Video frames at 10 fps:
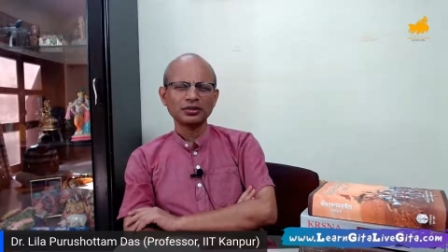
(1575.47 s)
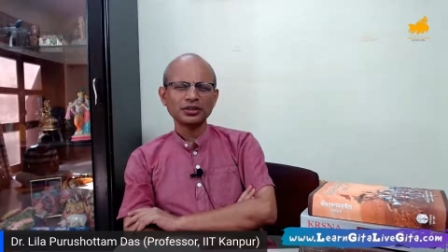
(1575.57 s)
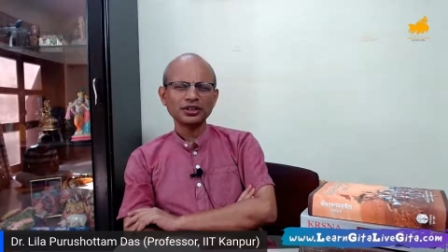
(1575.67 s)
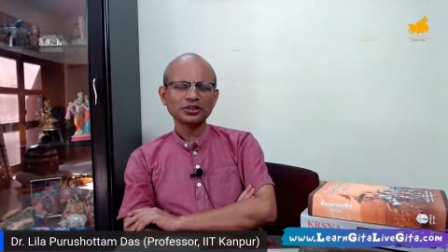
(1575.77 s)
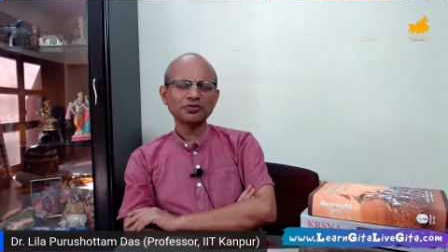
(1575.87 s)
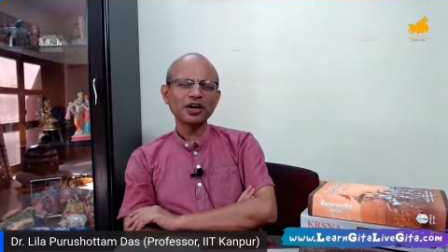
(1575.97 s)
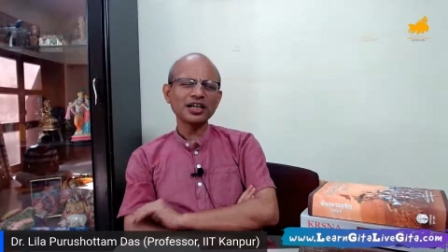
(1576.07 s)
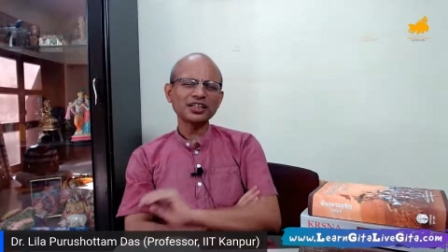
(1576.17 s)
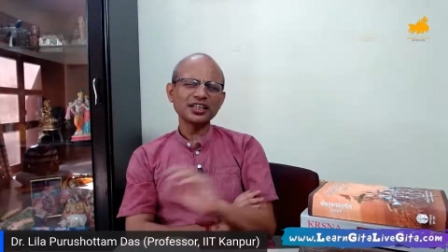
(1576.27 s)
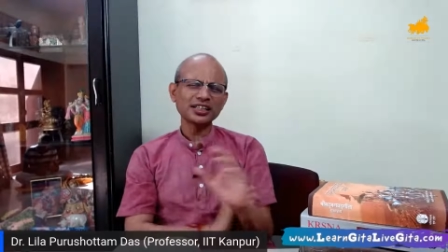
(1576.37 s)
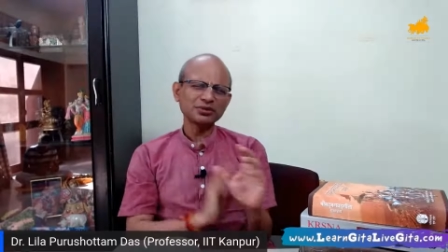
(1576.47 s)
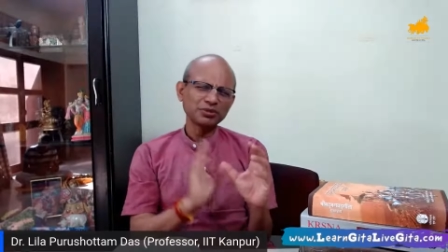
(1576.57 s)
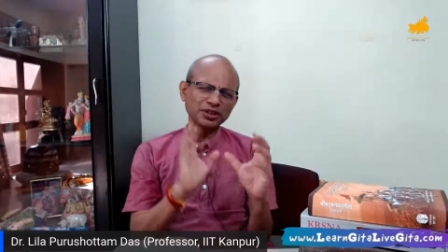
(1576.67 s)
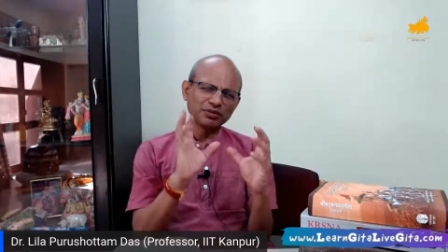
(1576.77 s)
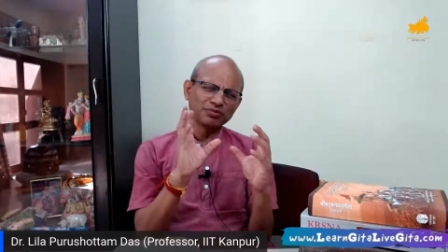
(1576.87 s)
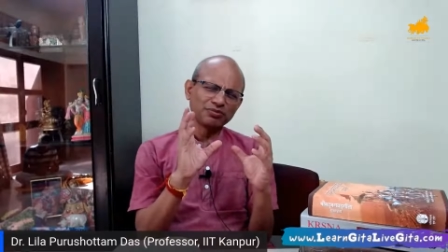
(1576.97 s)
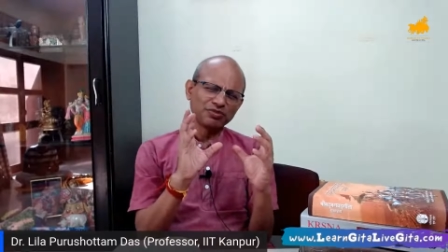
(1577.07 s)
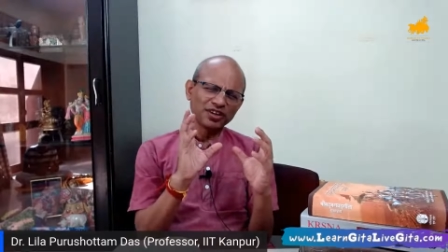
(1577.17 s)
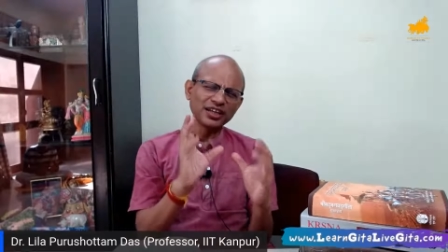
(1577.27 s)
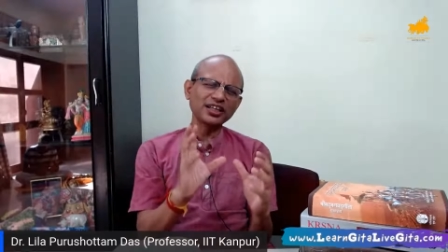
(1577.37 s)
his father has become
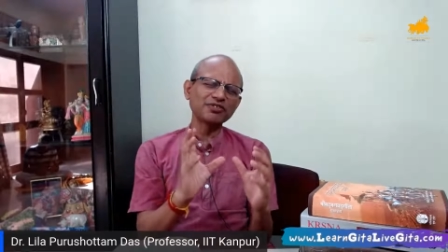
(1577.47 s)
very